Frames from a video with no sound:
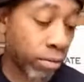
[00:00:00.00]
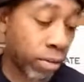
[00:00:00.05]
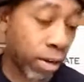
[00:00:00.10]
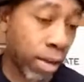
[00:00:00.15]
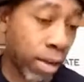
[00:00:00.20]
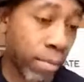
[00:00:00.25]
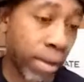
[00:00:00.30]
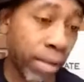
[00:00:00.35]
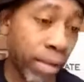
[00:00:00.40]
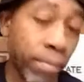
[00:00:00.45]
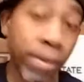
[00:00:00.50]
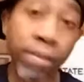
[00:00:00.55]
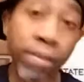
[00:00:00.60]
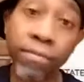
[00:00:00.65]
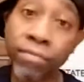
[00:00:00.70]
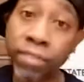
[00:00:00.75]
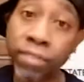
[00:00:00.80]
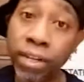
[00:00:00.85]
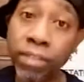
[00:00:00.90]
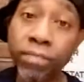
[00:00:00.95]
You know what I mean? Being
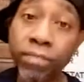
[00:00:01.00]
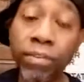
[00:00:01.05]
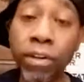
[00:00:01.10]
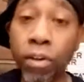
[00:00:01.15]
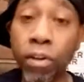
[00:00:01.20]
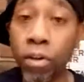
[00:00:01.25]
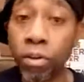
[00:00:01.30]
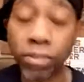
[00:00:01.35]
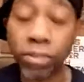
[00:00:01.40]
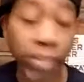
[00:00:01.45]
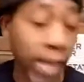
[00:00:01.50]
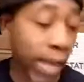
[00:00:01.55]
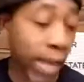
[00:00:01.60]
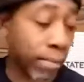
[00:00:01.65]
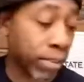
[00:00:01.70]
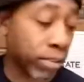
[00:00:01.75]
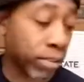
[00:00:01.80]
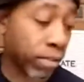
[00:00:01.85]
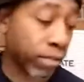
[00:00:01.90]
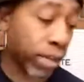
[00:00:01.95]
friends for a long time
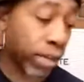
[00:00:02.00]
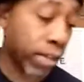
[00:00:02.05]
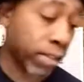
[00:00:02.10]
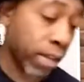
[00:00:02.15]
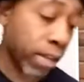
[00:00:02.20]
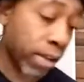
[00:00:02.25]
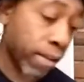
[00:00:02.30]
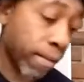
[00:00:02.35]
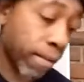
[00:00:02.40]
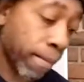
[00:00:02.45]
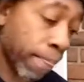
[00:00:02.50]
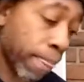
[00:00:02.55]
and stuff like that.